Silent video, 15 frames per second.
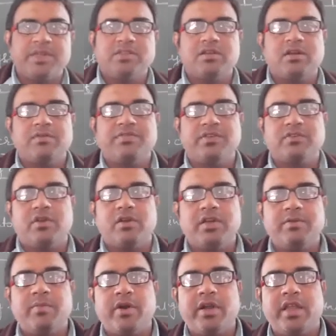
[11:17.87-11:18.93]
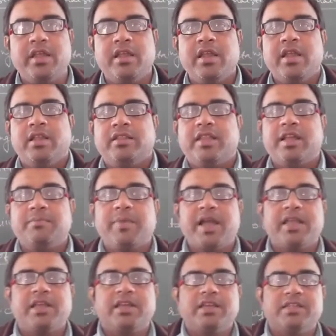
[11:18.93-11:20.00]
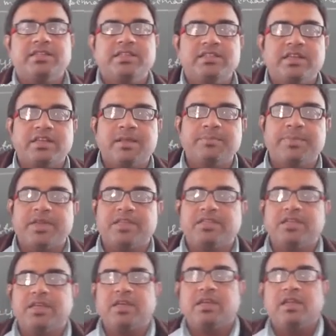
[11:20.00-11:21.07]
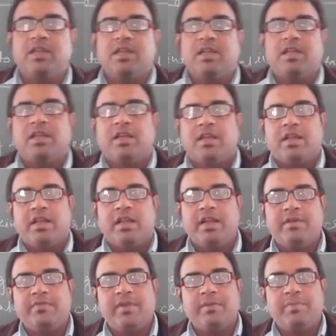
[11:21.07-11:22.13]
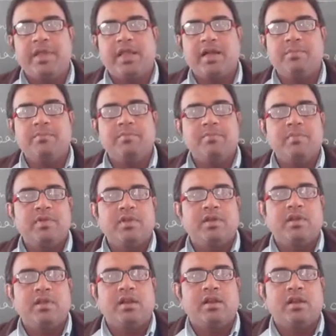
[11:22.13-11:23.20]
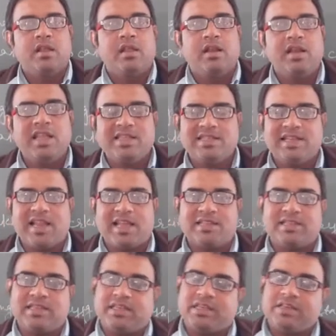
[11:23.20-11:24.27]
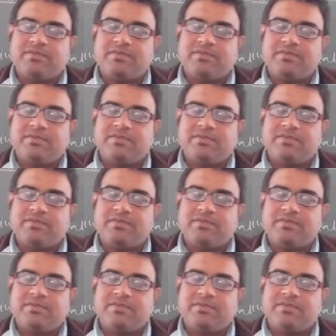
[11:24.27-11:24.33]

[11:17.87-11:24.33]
of a solid body, then by increasing the temperature it will become less elastic,